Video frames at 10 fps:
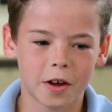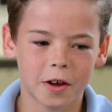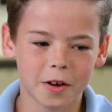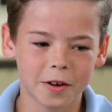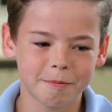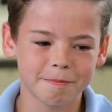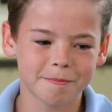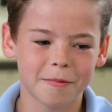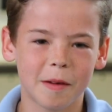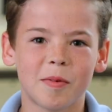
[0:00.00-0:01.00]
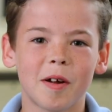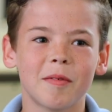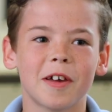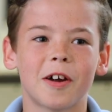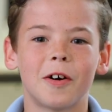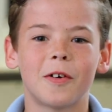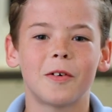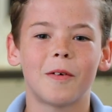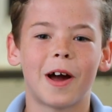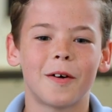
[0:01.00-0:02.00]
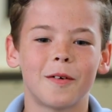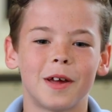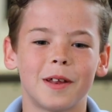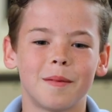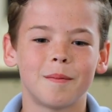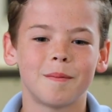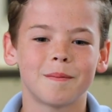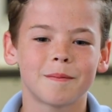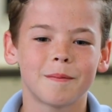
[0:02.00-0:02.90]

Um, they probably go out and